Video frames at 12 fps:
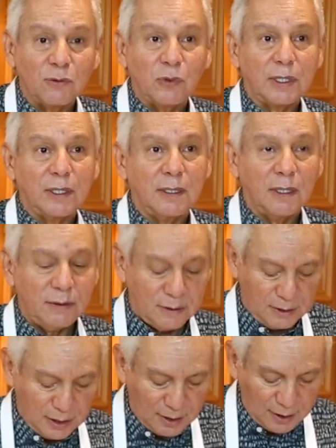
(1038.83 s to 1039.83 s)
with another
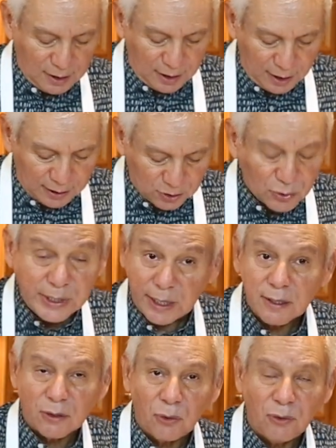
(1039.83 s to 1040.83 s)
and
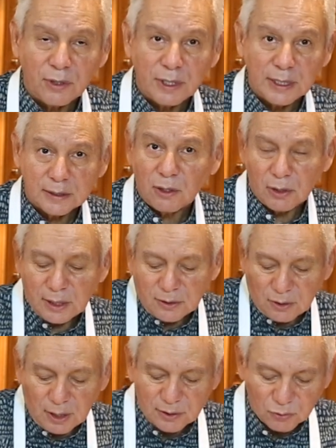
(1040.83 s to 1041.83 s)
created corn.
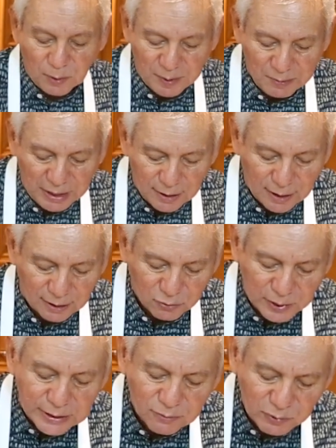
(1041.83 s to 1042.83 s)
It's woman-made. And the
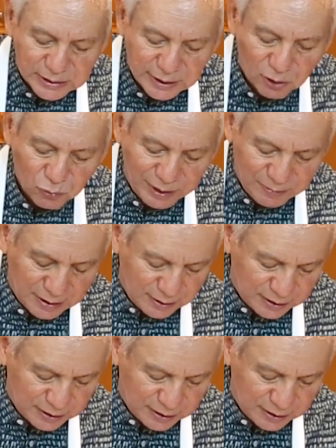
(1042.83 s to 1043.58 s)
reason we say women